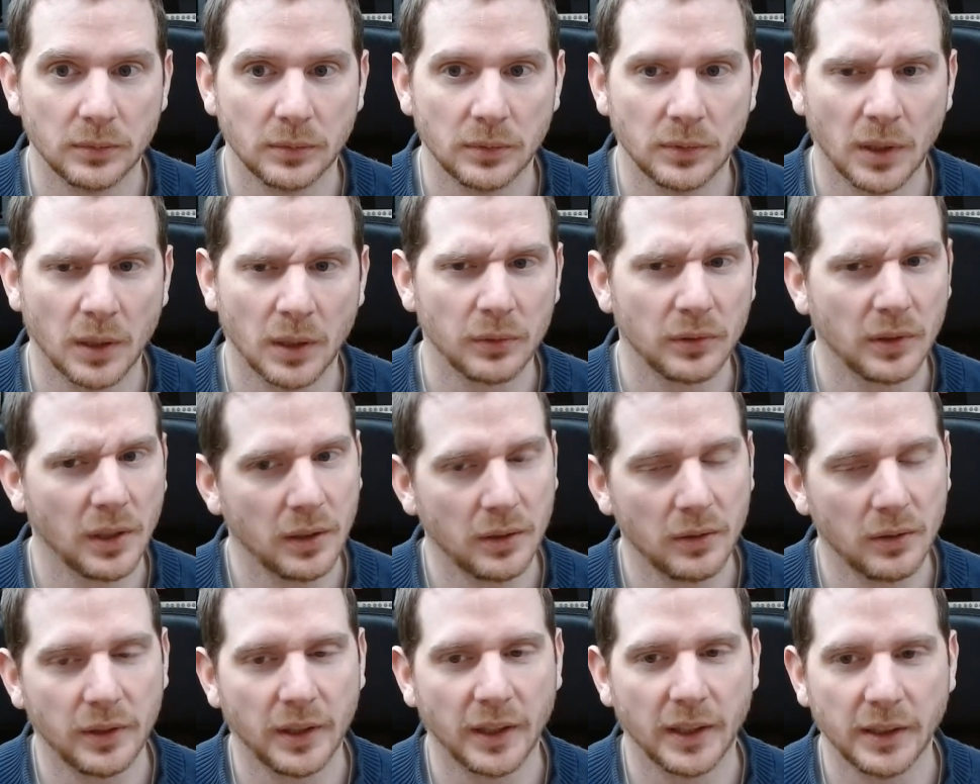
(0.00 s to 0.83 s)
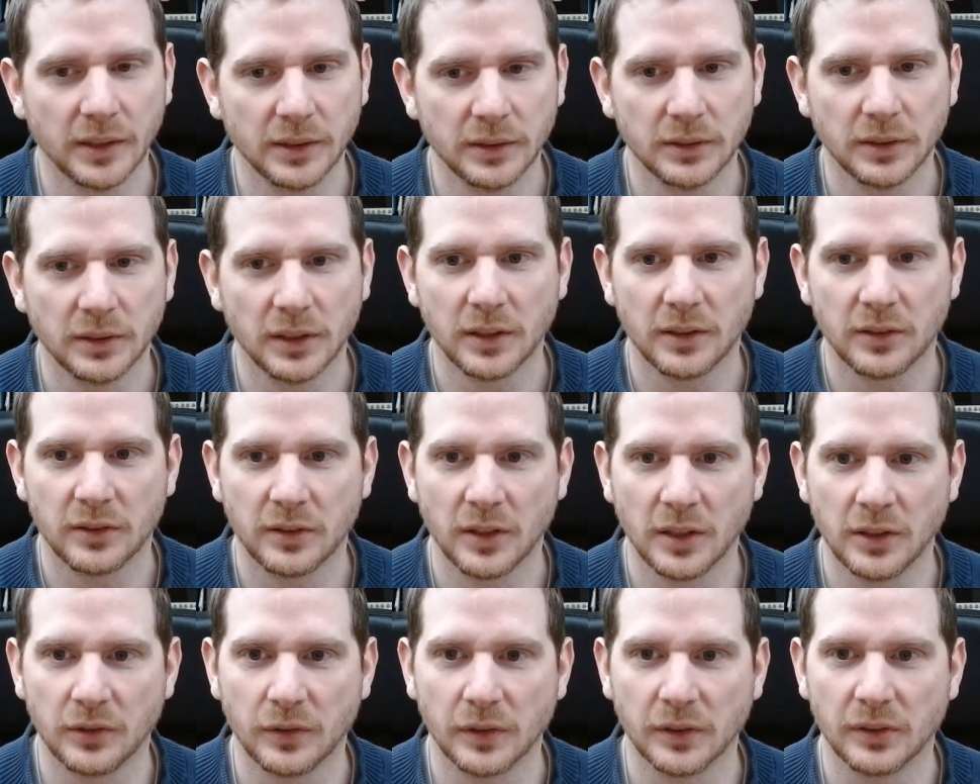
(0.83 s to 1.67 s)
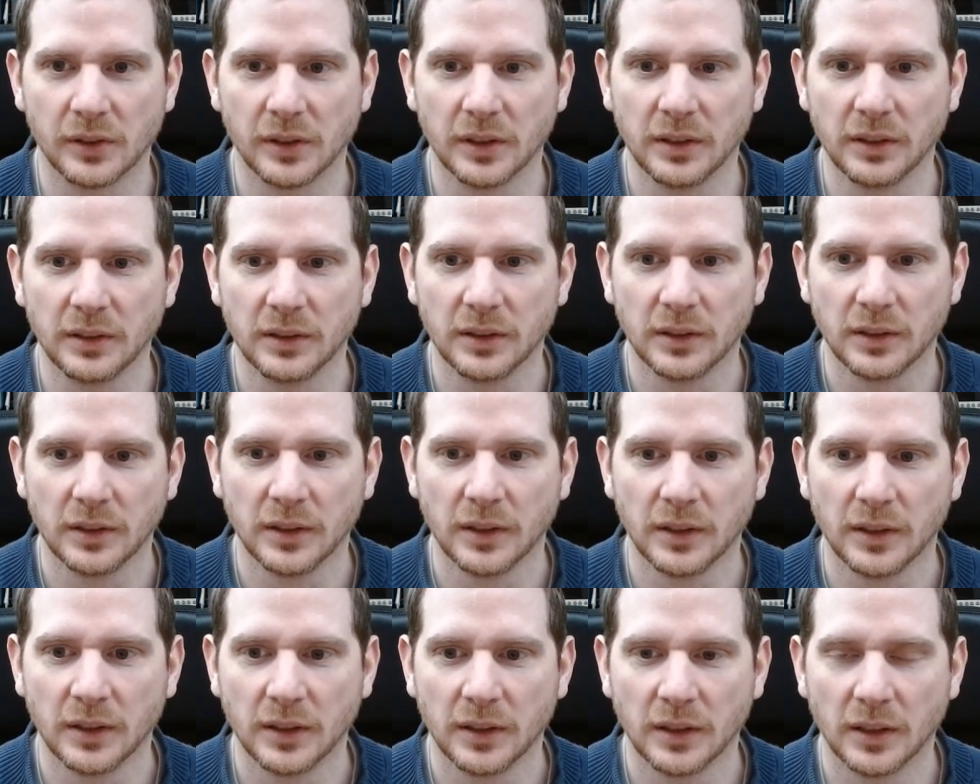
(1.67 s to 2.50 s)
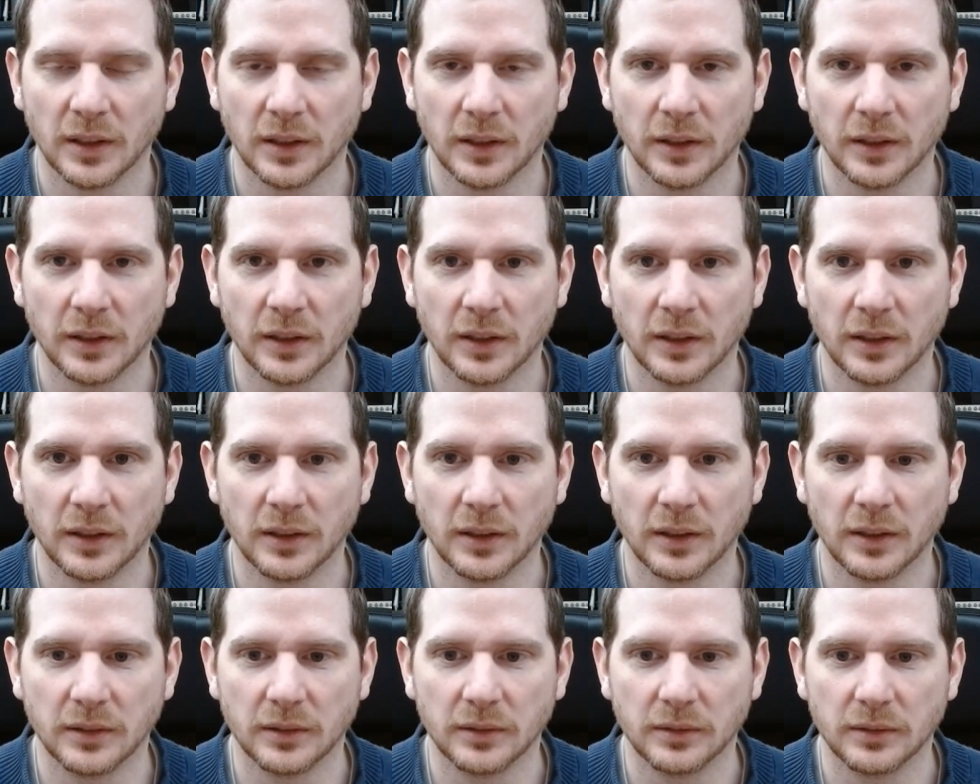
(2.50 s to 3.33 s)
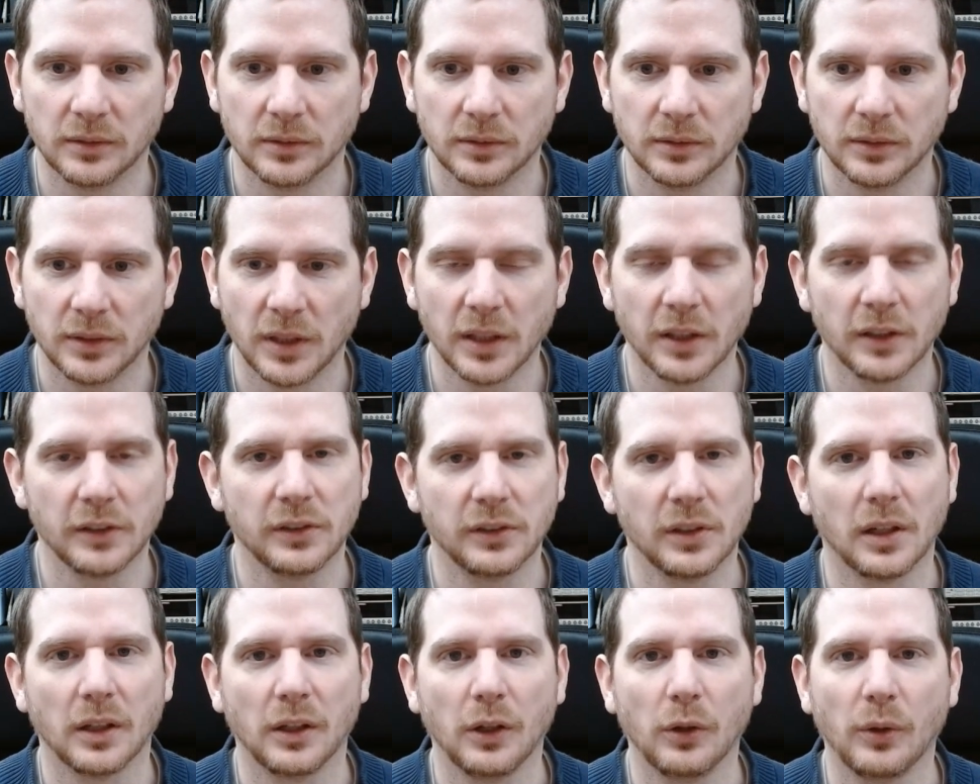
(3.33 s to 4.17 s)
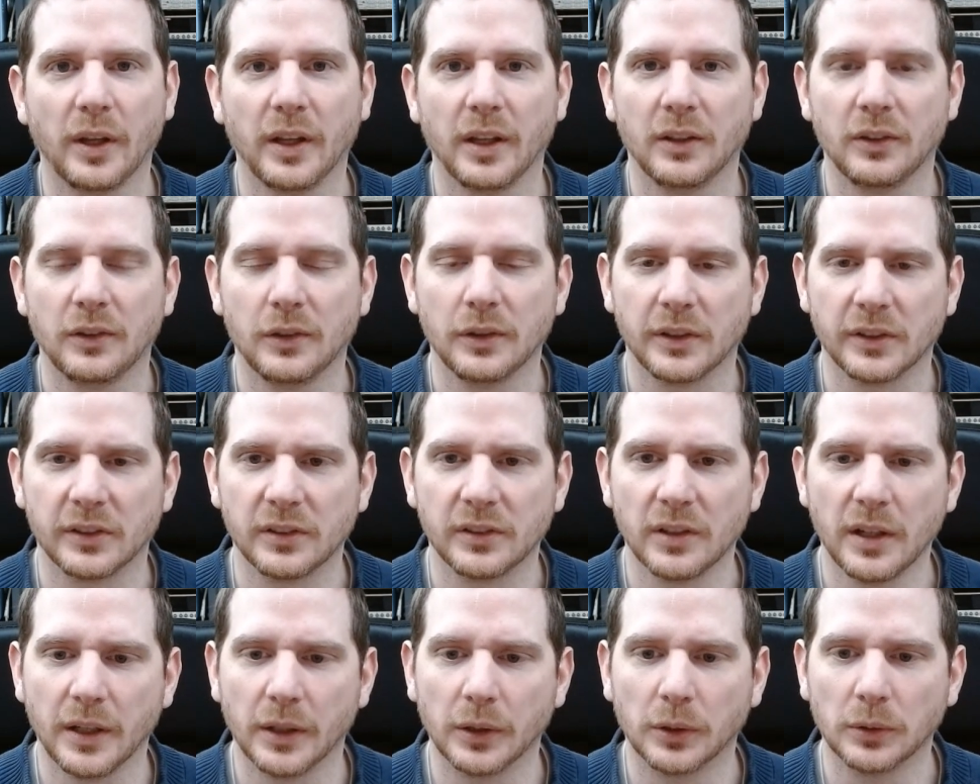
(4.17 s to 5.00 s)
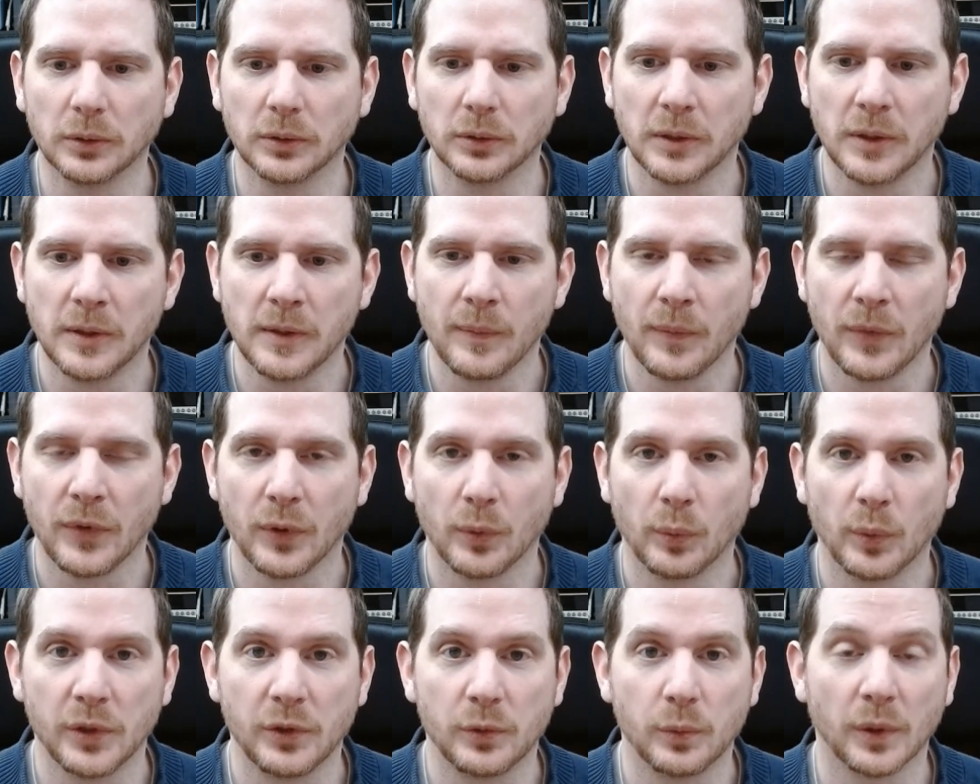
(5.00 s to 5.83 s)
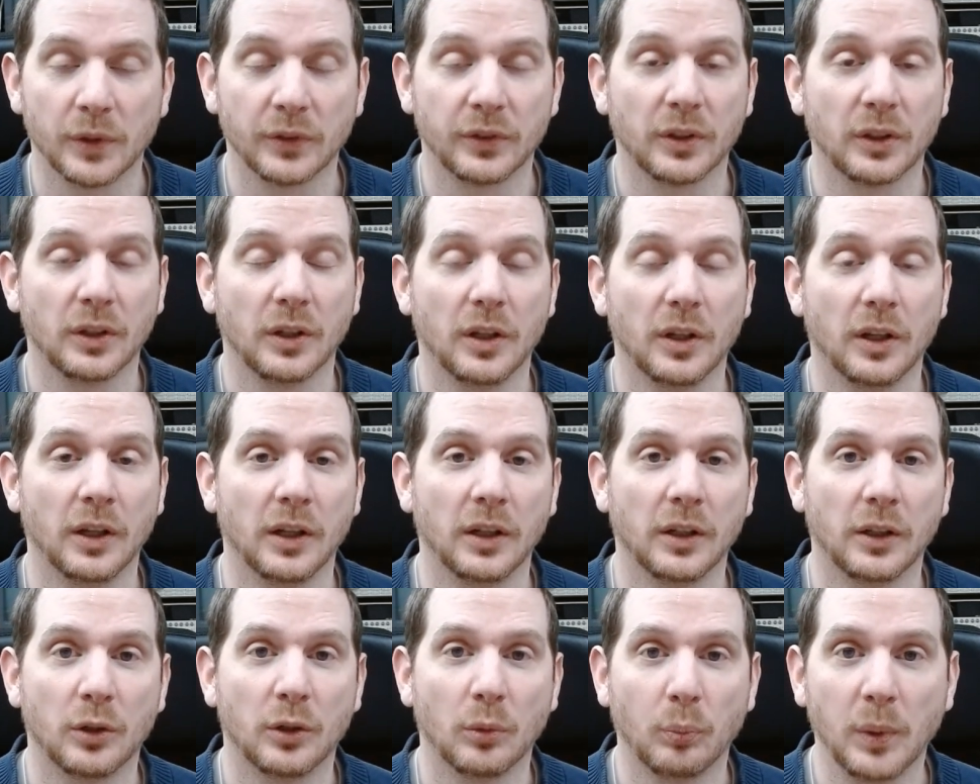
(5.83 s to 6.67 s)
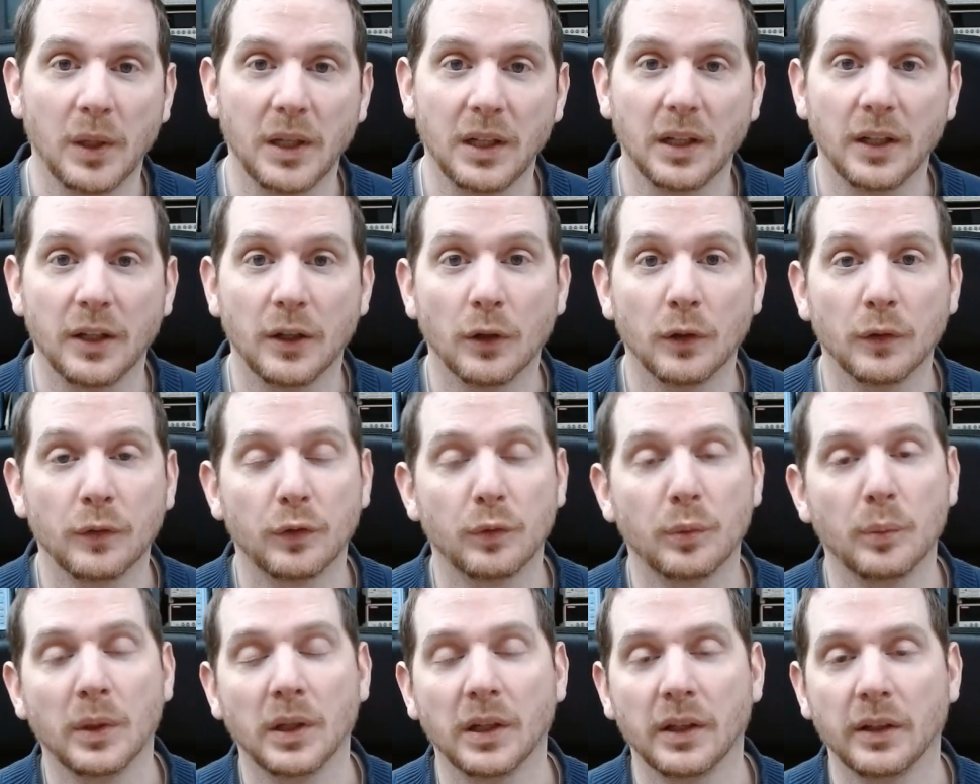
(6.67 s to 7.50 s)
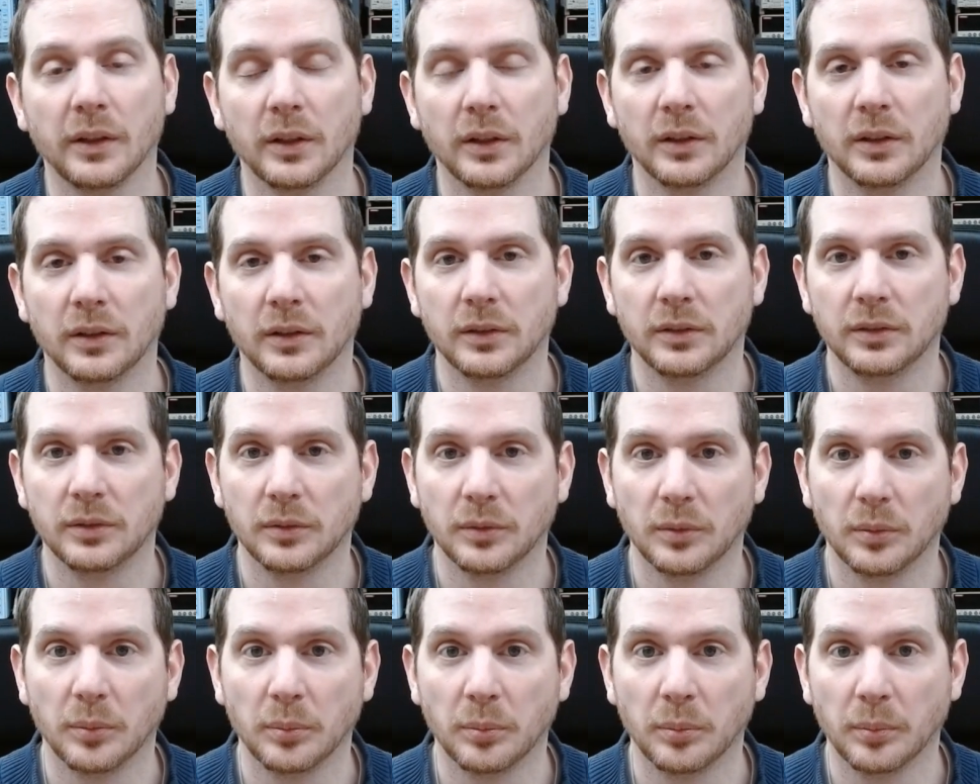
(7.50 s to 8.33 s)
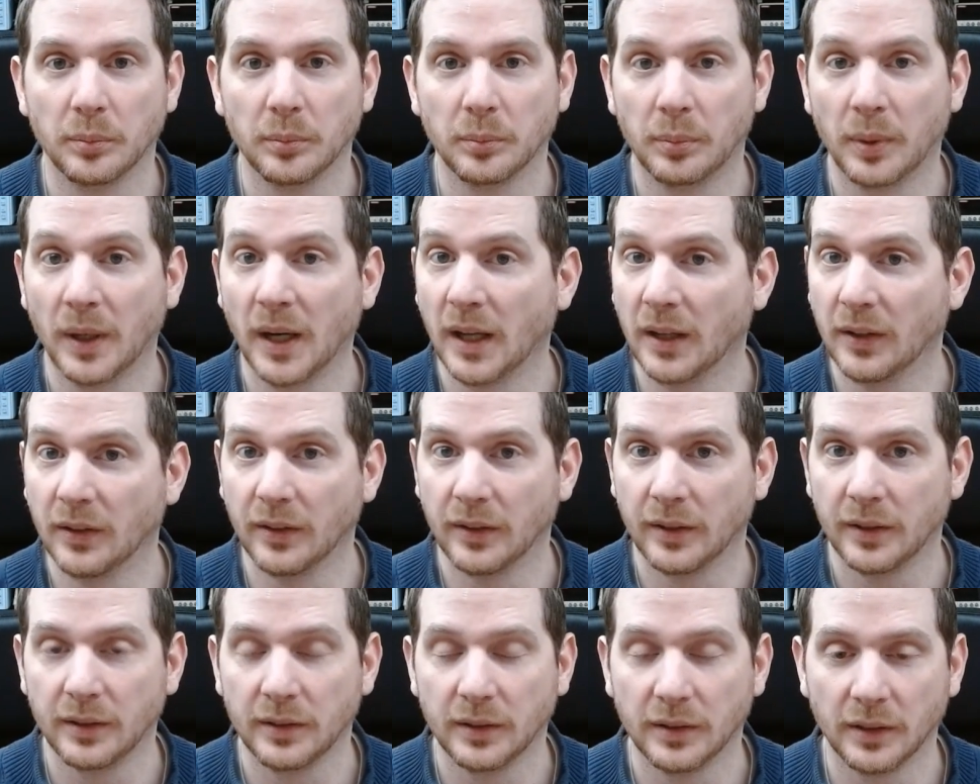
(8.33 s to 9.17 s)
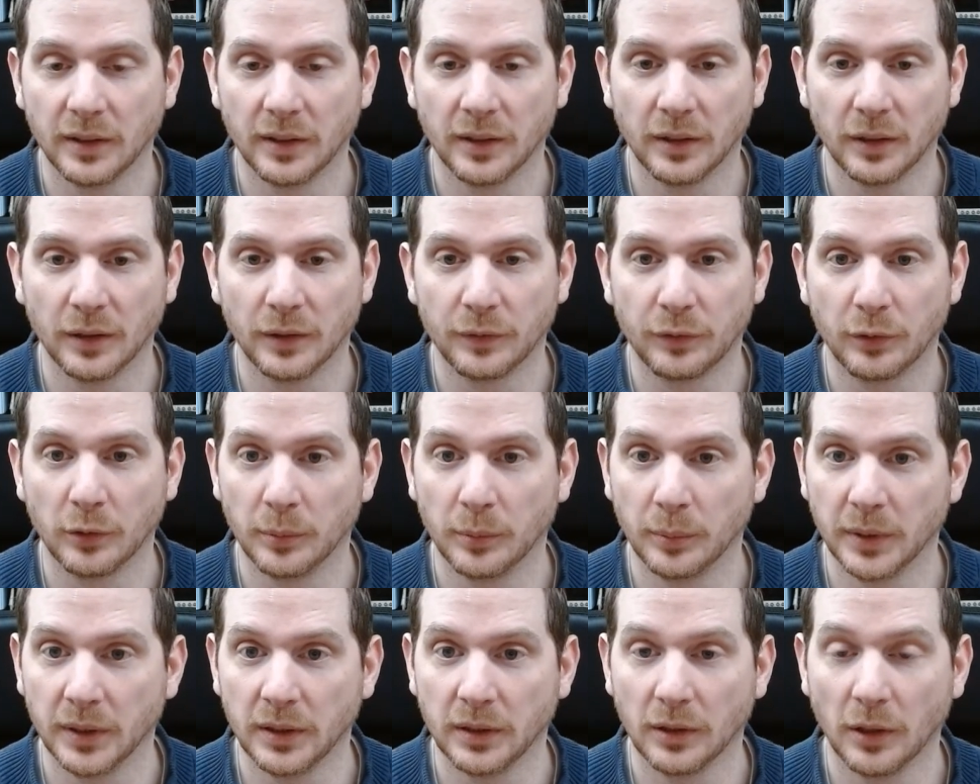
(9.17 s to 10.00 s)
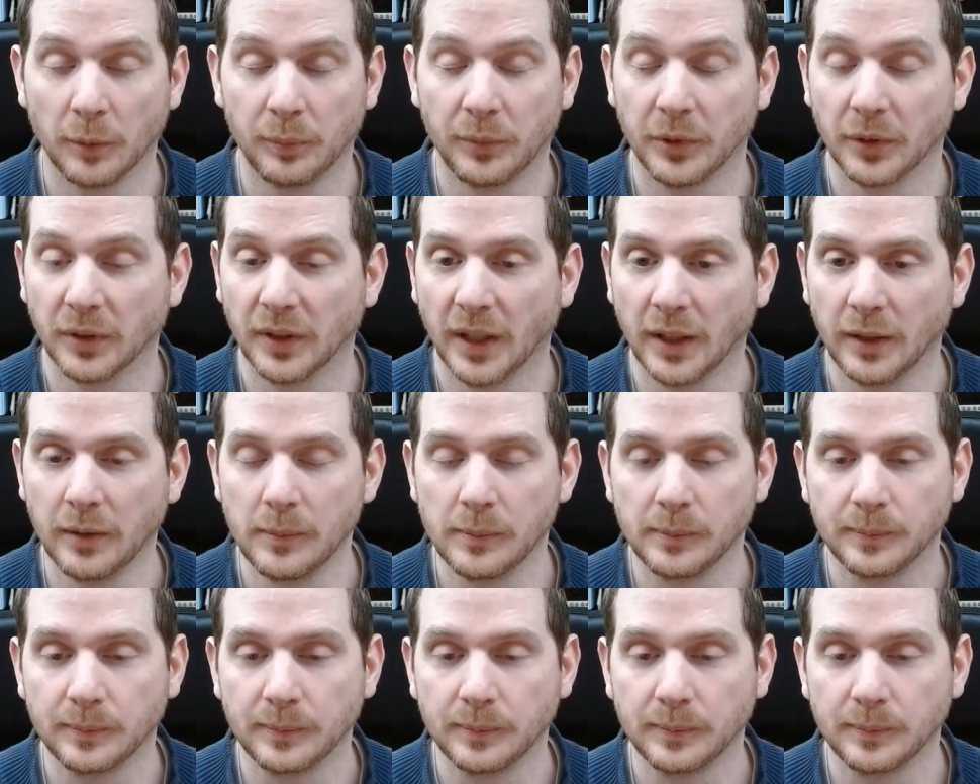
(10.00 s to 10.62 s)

I was like, okay, that's interesting. Then I started looking into the SYIL, which was a completely unfamiliar brand for me up till then.